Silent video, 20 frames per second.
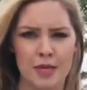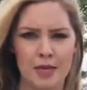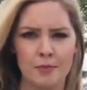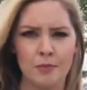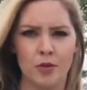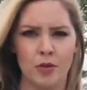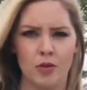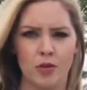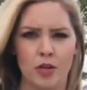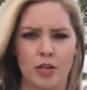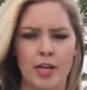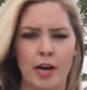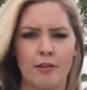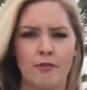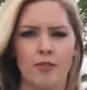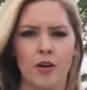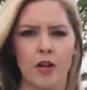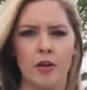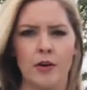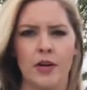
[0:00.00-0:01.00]
people are now
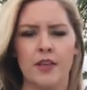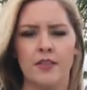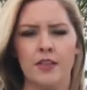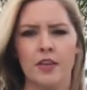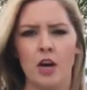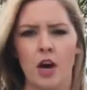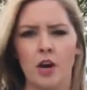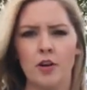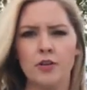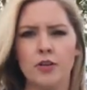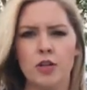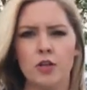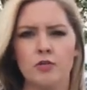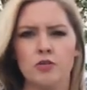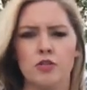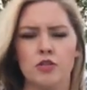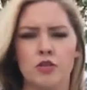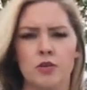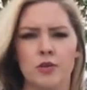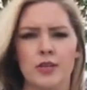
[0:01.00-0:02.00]
following the Honor
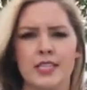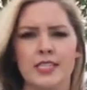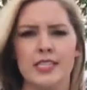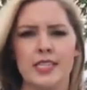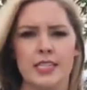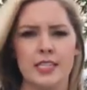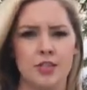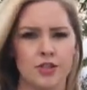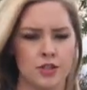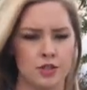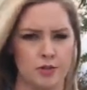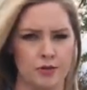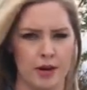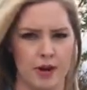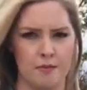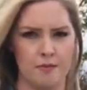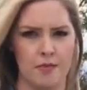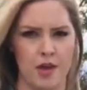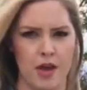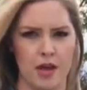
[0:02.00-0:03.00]
Code Stories
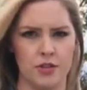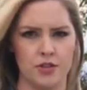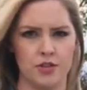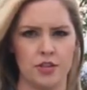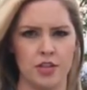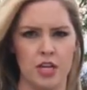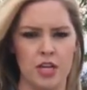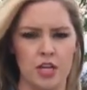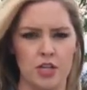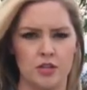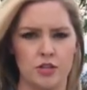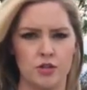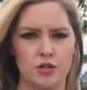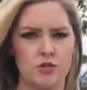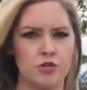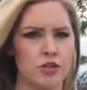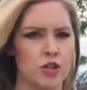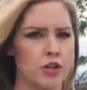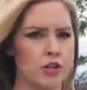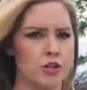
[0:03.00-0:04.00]
Instagram page.
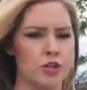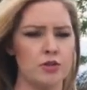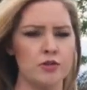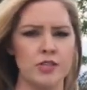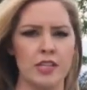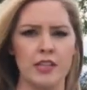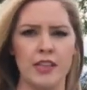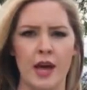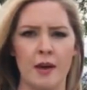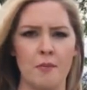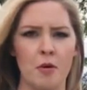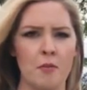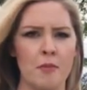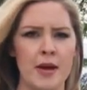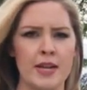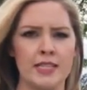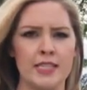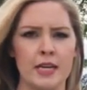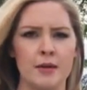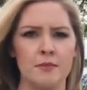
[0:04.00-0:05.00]
Students are using that
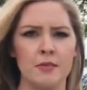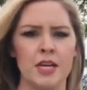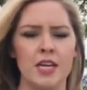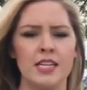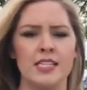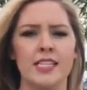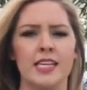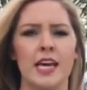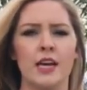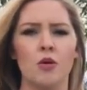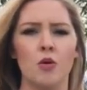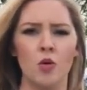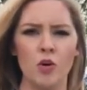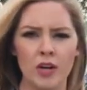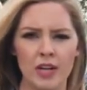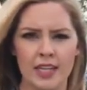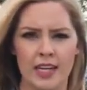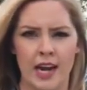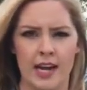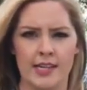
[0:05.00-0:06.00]
momentum to get
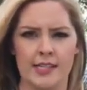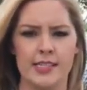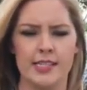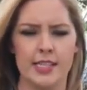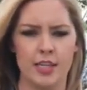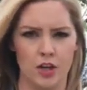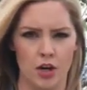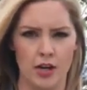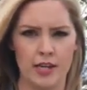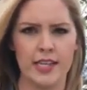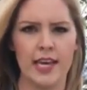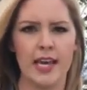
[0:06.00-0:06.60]
organized here on